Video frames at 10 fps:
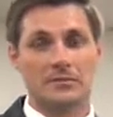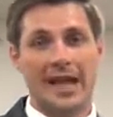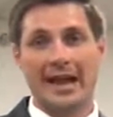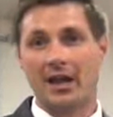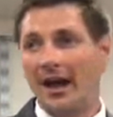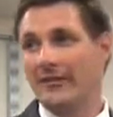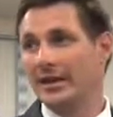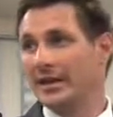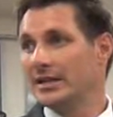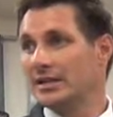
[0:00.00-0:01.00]
that
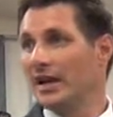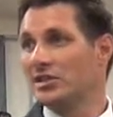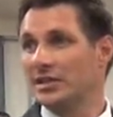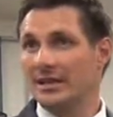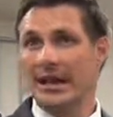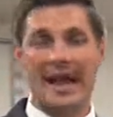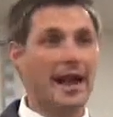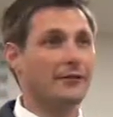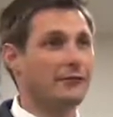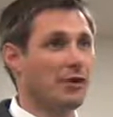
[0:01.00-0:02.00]
covenant doesn't
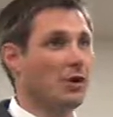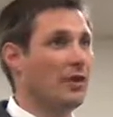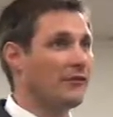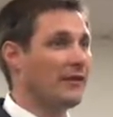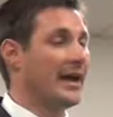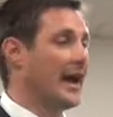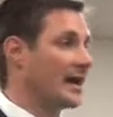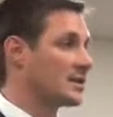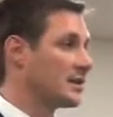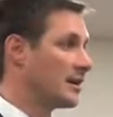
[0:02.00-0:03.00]
have full
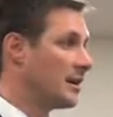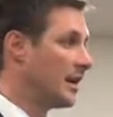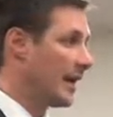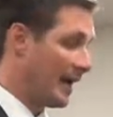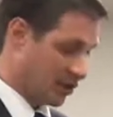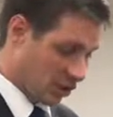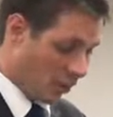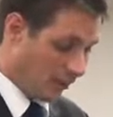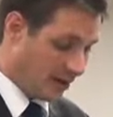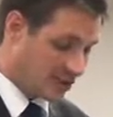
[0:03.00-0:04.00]
effect. And
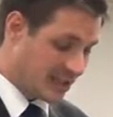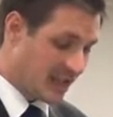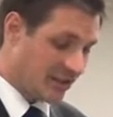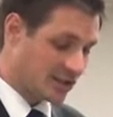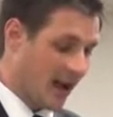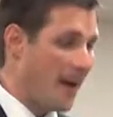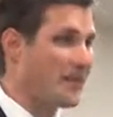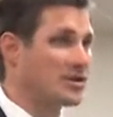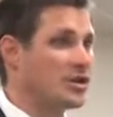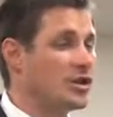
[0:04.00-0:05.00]
so when we see this
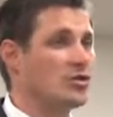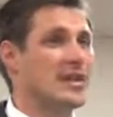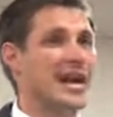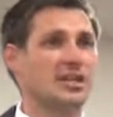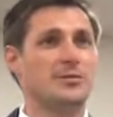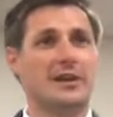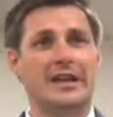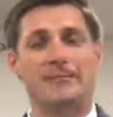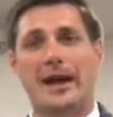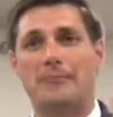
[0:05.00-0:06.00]
cup is the New
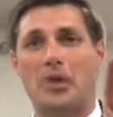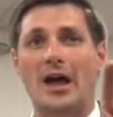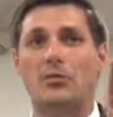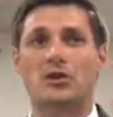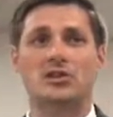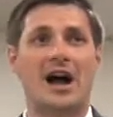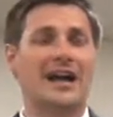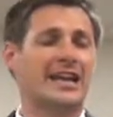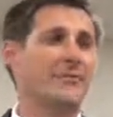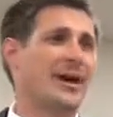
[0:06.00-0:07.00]
Testament in my blood, we're
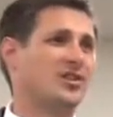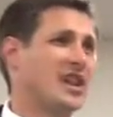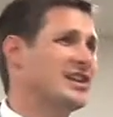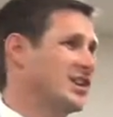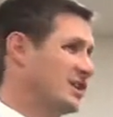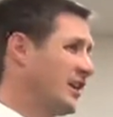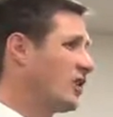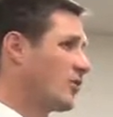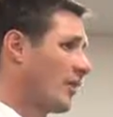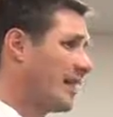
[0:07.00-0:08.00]
talking about Jesus.
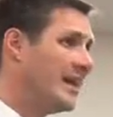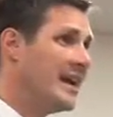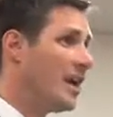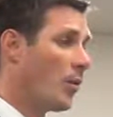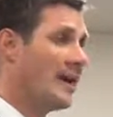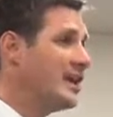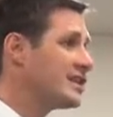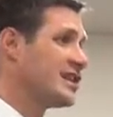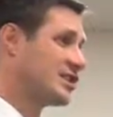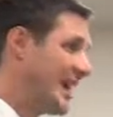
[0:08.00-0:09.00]
Literally, when he
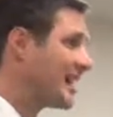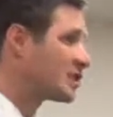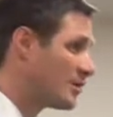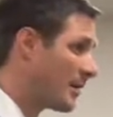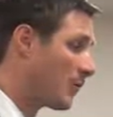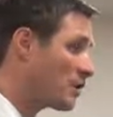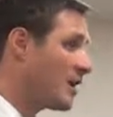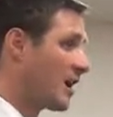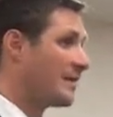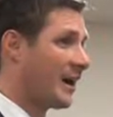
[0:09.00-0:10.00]
says testament, we're
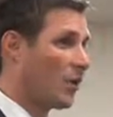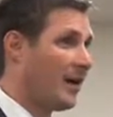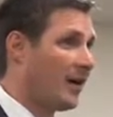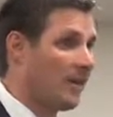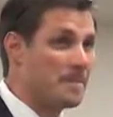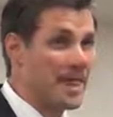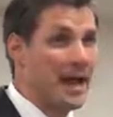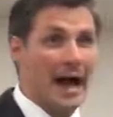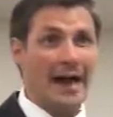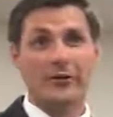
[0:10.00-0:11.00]
talking about a will.
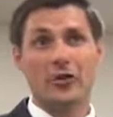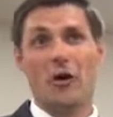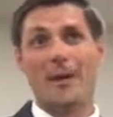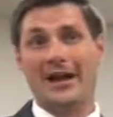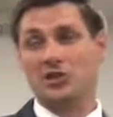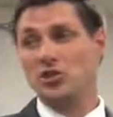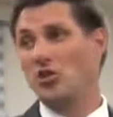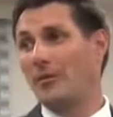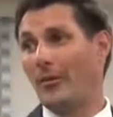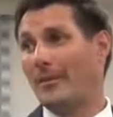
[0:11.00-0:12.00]
I don't know about
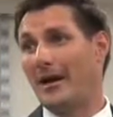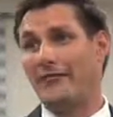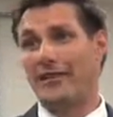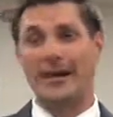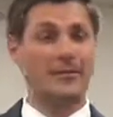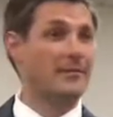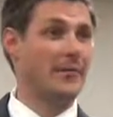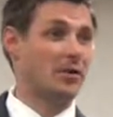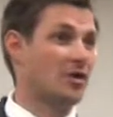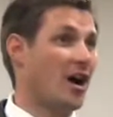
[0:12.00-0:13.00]
you, but when my family
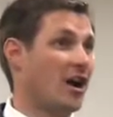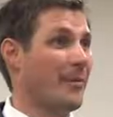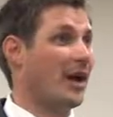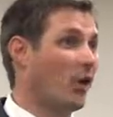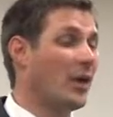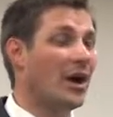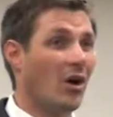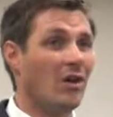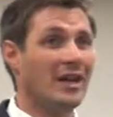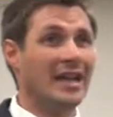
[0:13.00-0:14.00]
members talk about a
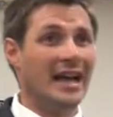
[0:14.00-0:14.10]
will,